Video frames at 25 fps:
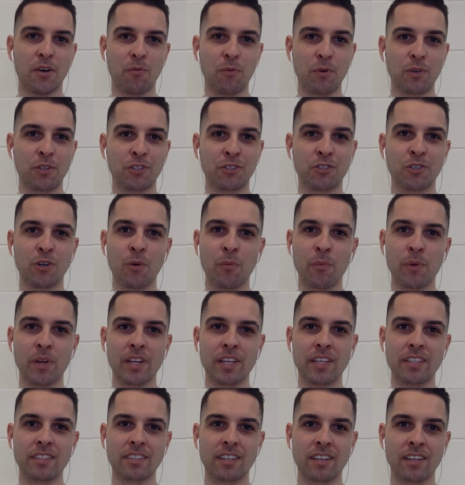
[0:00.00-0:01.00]
with so
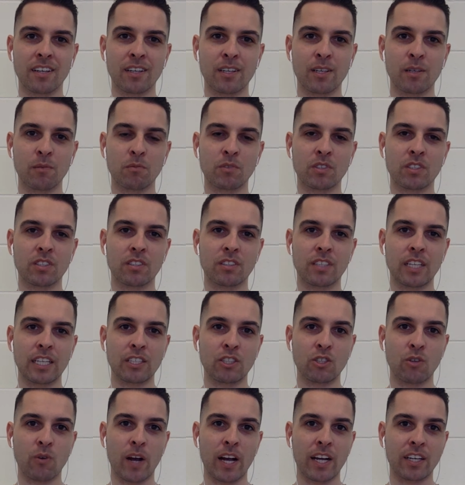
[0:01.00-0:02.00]
many times
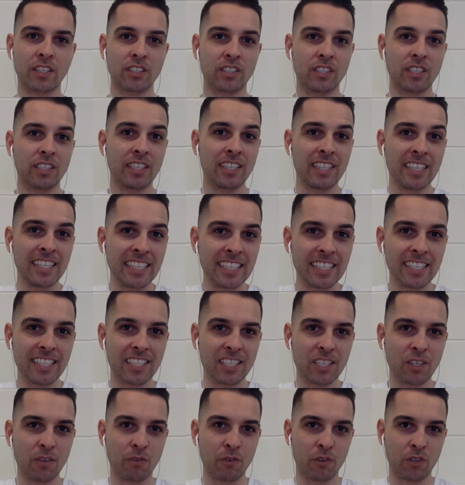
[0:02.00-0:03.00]
that you actually
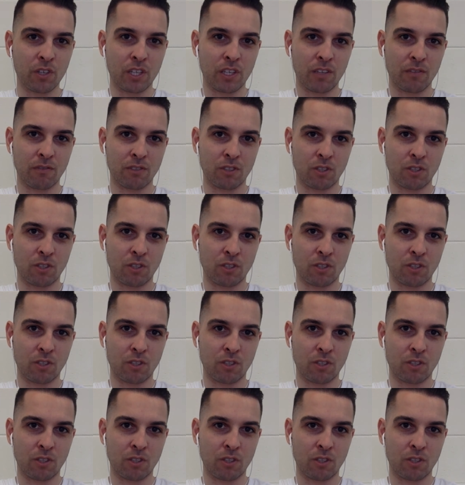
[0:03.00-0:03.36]
need to forgive